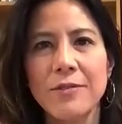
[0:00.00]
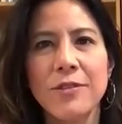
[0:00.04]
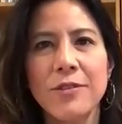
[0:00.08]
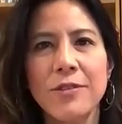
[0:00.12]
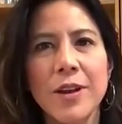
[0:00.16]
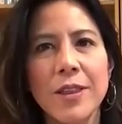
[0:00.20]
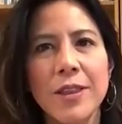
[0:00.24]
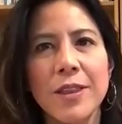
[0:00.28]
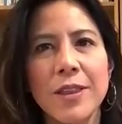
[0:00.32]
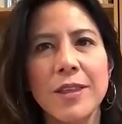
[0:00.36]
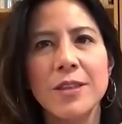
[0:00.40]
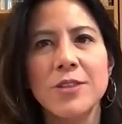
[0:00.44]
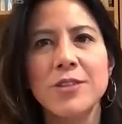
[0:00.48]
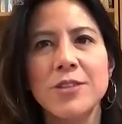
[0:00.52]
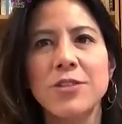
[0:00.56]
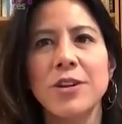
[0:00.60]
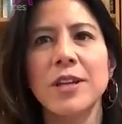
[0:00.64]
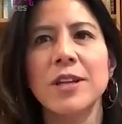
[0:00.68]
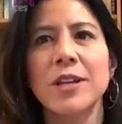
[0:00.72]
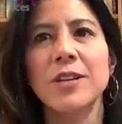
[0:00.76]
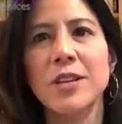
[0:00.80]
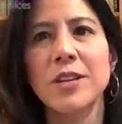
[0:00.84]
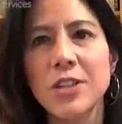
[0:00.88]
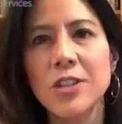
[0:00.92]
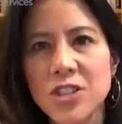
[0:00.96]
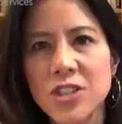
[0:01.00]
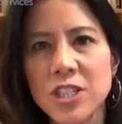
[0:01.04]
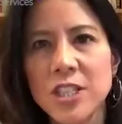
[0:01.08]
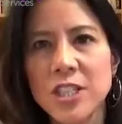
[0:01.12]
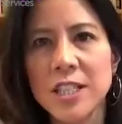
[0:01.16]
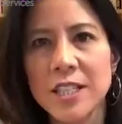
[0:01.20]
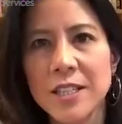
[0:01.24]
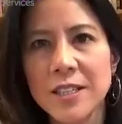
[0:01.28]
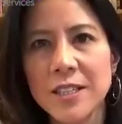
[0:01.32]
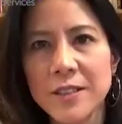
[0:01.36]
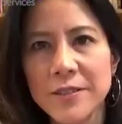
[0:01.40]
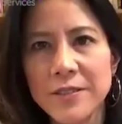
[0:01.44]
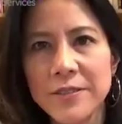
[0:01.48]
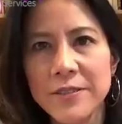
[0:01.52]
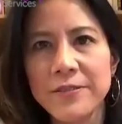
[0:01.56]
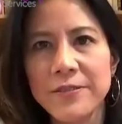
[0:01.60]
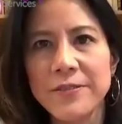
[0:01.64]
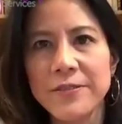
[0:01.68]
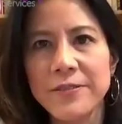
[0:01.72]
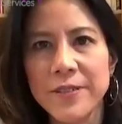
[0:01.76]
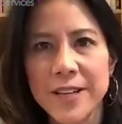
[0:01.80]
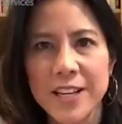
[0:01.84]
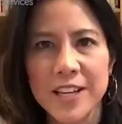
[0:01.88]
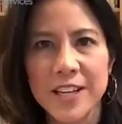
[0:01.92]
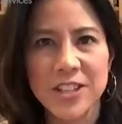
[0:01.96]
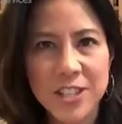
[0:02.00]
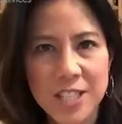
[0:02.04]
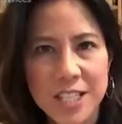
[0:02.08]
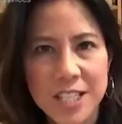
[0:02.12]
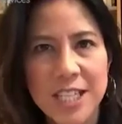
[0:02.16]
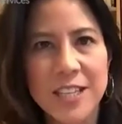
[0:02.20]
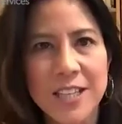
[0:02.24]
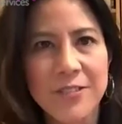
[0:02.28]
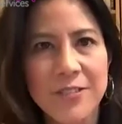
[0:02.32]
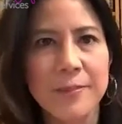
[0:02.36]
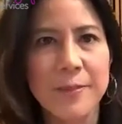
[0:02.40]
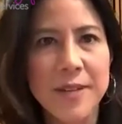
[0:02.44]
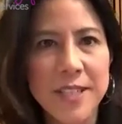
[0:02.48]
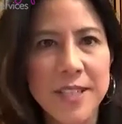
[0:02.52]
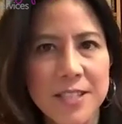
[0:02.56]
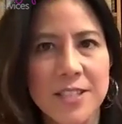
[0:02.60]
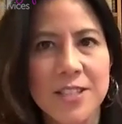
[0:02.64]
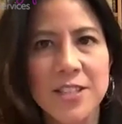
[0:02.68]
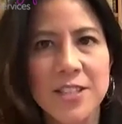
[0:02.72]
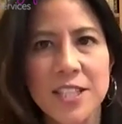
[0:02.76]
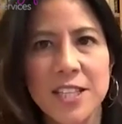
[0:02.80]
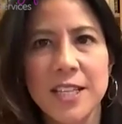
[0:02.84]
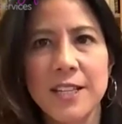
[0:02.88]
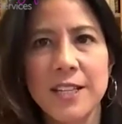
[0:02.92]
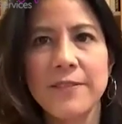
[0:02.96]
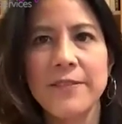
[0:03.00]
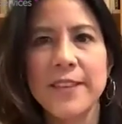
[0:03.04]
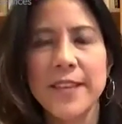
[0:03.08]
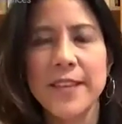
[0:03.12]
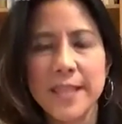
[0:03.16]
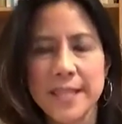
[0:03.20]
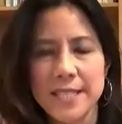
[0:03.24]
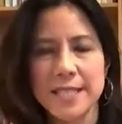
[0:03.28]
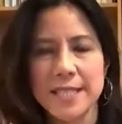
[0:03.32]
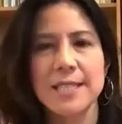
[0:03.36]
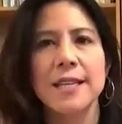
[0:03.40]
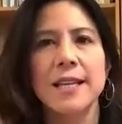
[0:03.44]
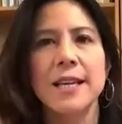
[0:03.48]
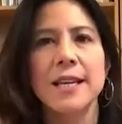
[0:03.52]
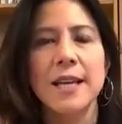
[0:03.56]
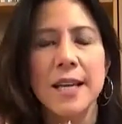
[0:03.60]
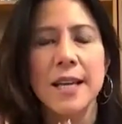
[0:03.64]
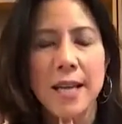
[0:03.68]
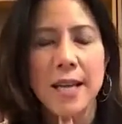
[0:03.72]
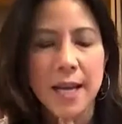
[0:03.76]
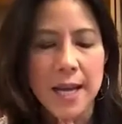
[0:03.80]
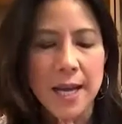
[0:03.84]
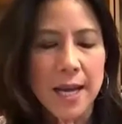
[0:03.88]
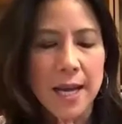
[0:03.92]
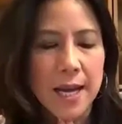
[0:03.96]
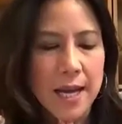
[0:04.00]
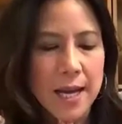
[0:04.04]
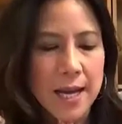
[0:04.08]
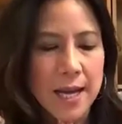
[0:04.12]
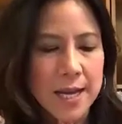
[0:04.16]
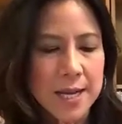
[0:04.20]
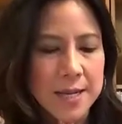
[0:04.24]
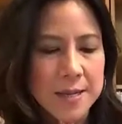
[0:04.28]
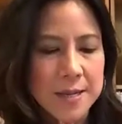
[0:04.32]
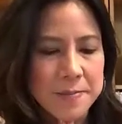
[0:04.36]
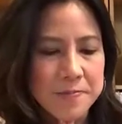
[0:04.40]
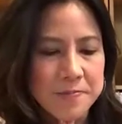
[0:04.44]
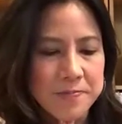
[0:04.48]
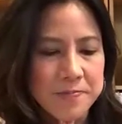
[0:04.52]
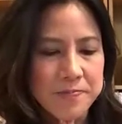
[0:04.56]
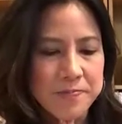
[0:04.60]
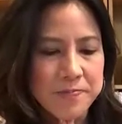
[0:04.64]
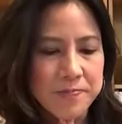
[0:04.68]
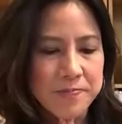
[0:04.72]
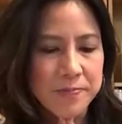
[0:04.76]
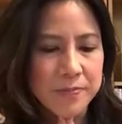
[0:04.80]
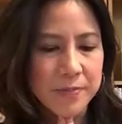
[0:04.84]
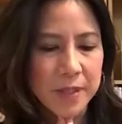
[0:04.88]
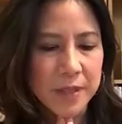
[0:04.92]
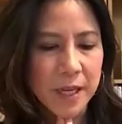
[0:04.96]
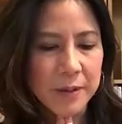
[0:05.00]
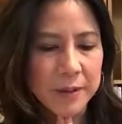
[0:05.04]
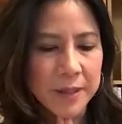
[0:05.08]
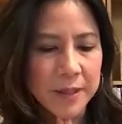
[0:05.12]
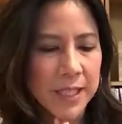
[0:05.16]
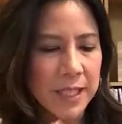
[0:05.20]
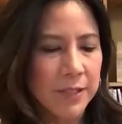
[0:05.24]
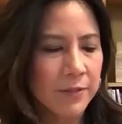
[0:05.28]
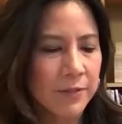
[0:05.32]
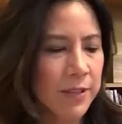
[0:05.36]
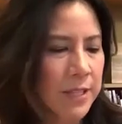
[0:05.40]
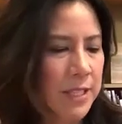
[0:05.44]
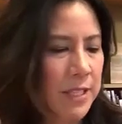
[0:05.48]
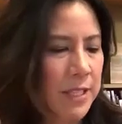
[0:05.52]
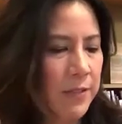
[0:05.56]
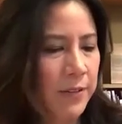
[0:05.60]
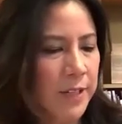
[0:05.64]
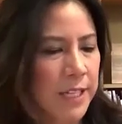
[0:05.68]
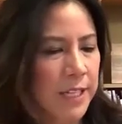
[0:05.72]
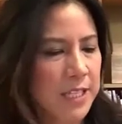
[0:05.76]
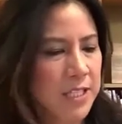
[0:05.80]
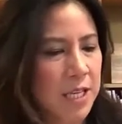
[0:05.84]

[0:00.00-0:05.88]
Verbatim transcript: rather than trying to achieve achieve i must achieve this um, i'm going to give you a different